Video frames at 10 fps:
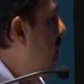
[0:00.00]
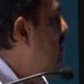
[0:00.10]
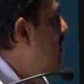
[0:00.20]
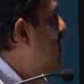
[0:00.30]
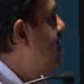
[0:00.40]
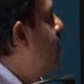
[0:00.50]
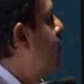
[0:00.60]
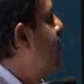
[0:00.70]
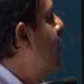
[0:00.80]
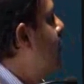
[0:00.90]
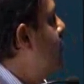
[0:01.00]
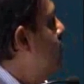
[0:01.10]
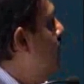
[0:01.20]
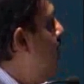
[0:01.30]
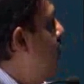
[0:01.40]
system, that
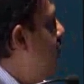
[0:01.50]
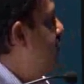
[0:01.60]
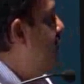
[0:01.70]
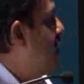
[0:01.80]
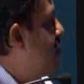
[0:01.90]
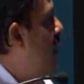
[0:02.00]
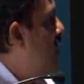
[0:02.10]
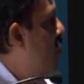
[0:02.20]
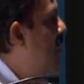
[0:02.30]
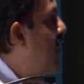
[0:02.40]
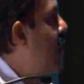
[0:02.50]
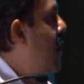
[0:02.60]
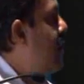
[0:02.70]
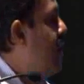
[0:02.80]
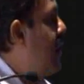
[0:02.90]
you have this 6 by 2 meter
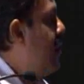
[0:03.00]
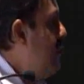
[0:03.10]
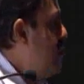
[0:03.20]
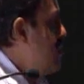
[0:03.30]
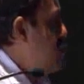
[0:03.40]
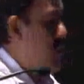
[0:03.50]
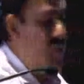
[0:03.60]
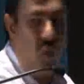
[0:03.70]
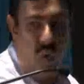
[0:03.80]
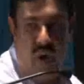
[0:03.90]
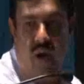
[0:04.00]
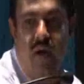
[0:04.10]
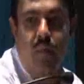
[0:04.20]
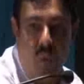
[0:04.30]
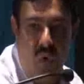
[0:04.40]
antenna which is to be
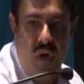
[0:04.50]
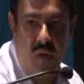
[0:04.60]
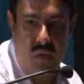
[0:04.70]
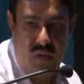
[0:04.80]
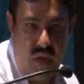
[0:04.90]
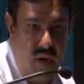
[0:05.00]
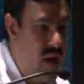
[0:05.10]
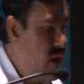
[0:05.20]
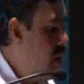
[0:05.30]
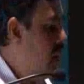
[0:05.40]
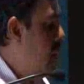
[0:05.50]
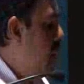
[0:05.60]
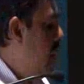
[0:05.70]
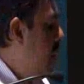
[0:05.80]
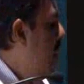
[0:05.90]
folded and put into the satellite,
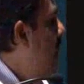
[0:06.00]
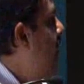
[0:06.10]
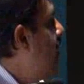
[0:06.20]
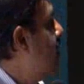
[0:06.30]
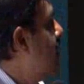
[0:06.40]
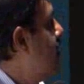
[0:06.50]
and